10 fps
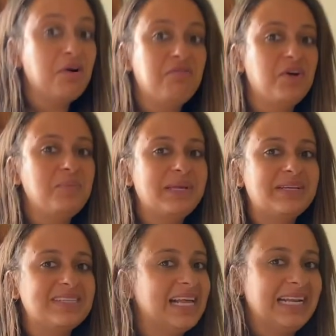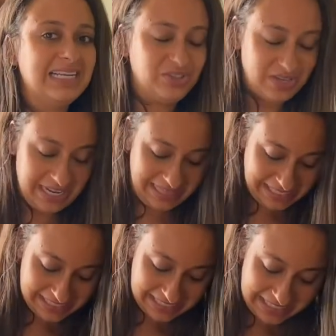fun, because like literally
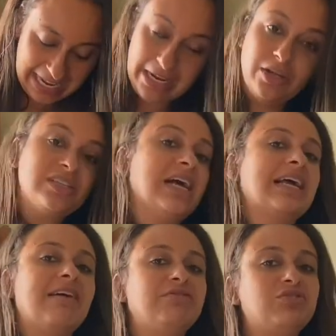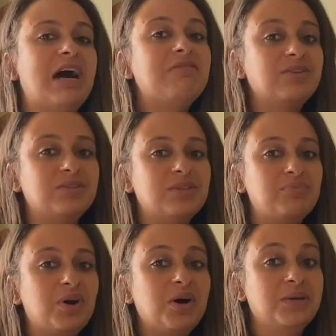it looks like I've travelled
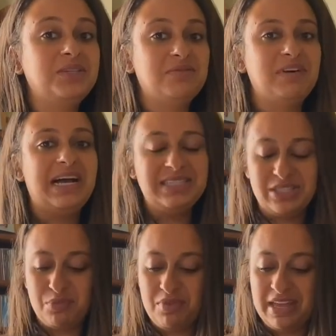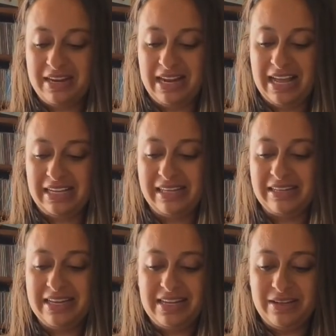abroad to find something like
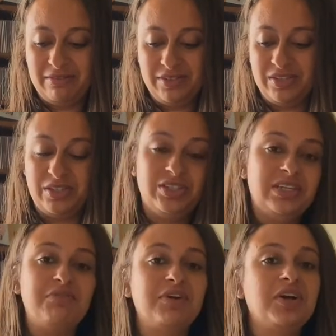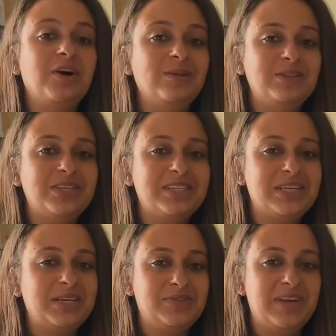it's such a different culture, so
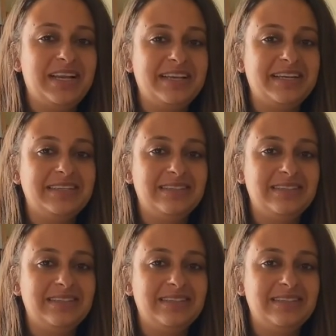it's really good.